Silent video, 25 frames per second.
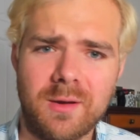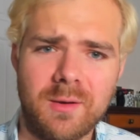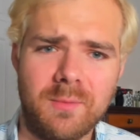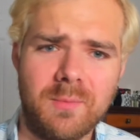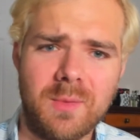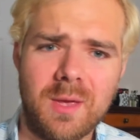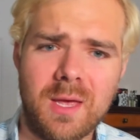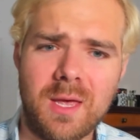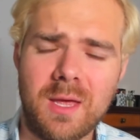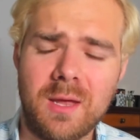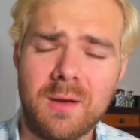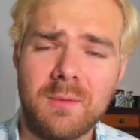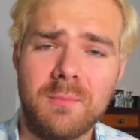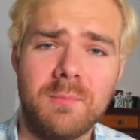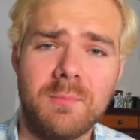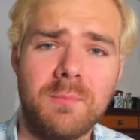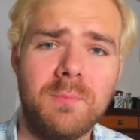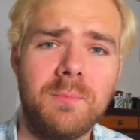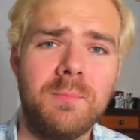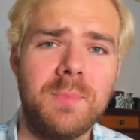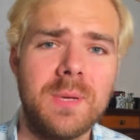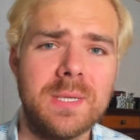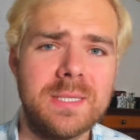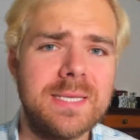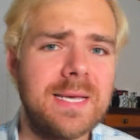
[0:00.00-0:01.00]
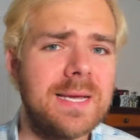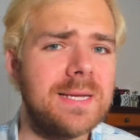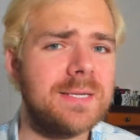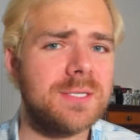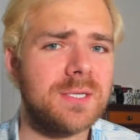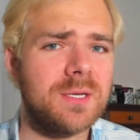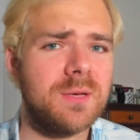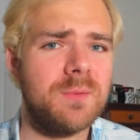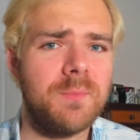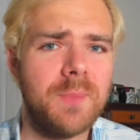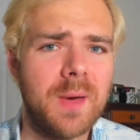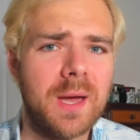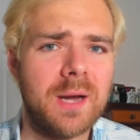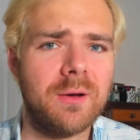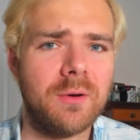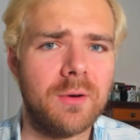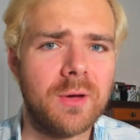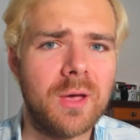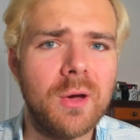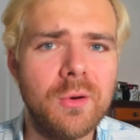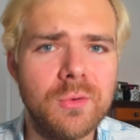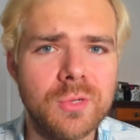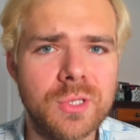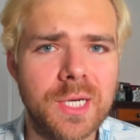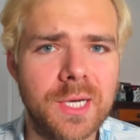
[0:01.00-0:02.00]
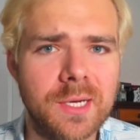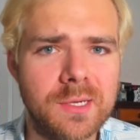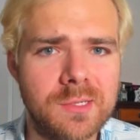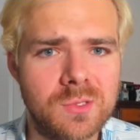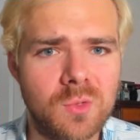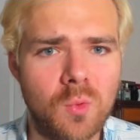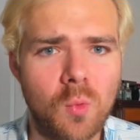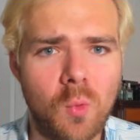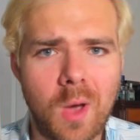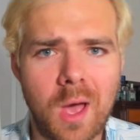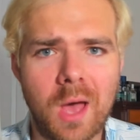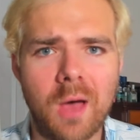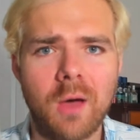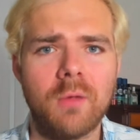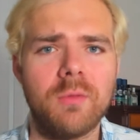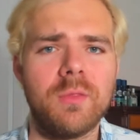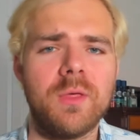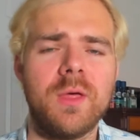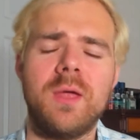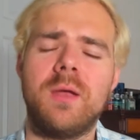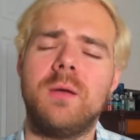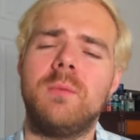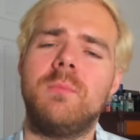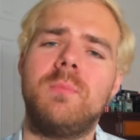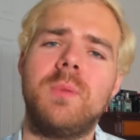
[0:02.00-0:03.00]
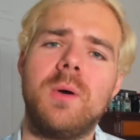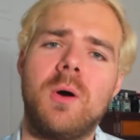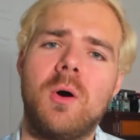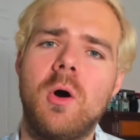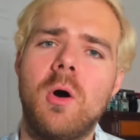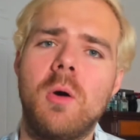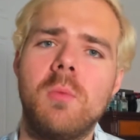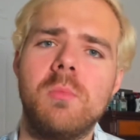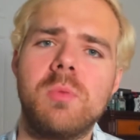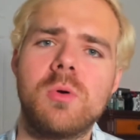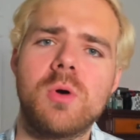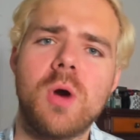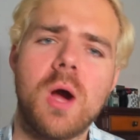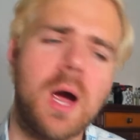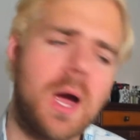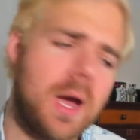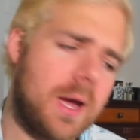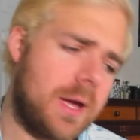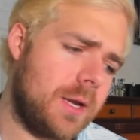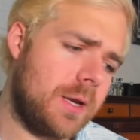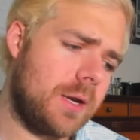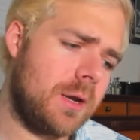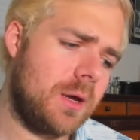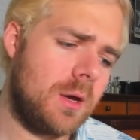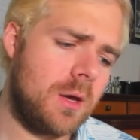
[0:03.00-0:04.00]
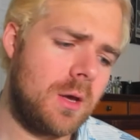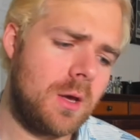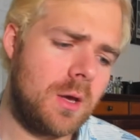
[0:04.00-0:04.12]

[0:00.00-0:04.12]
him and potentially better coaching as well than Bill O'Brien.